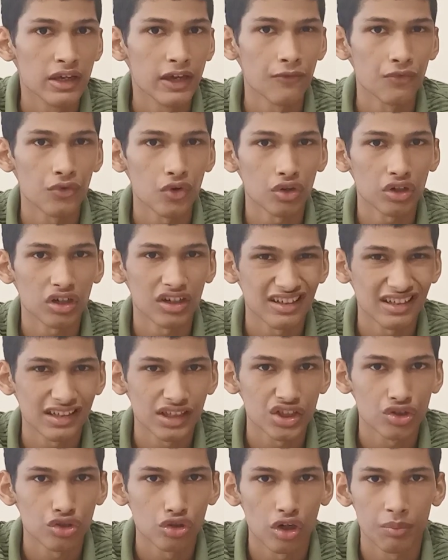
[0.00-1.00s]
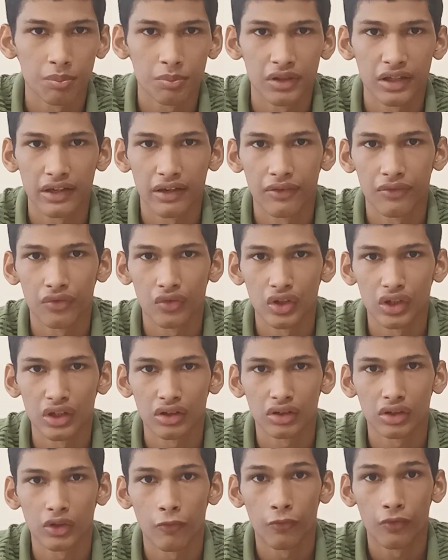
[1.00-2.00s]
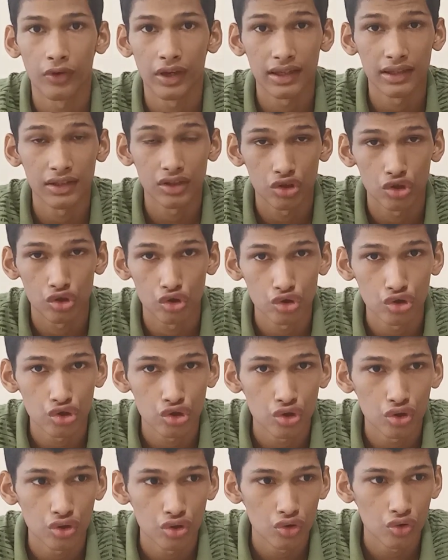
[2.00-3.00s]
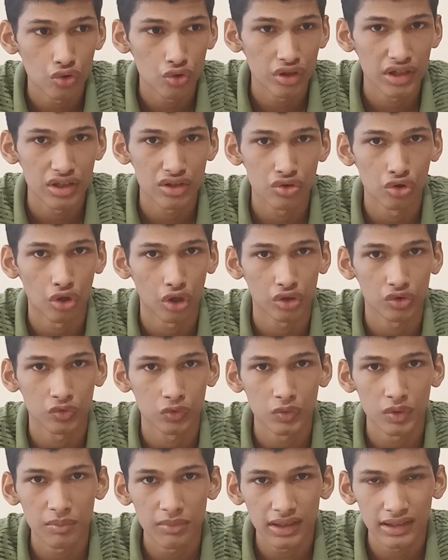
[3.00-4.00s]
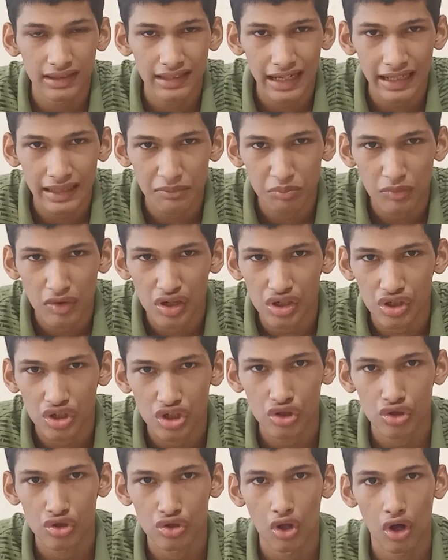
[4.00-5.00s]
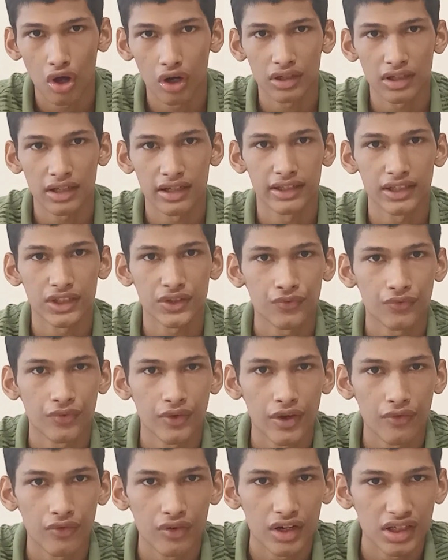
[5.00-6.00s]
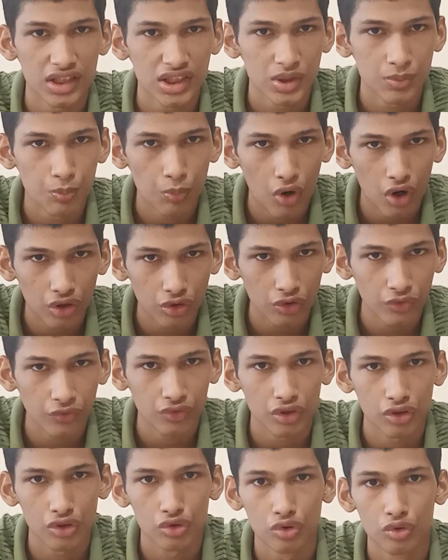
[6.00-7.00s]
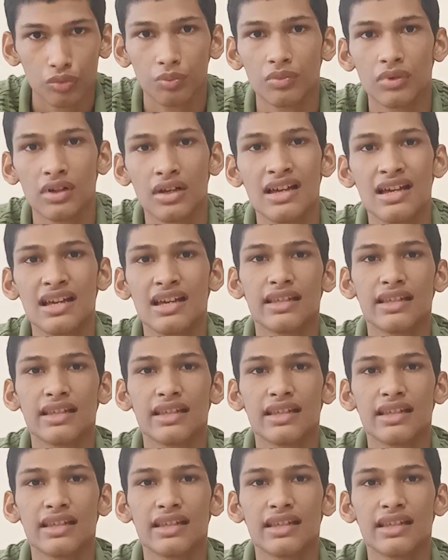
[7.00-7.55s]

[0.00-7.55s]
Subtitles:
If your turtle is not behaving the way he used to do, he is not swimming that much, he is not in his favorite spot of the room,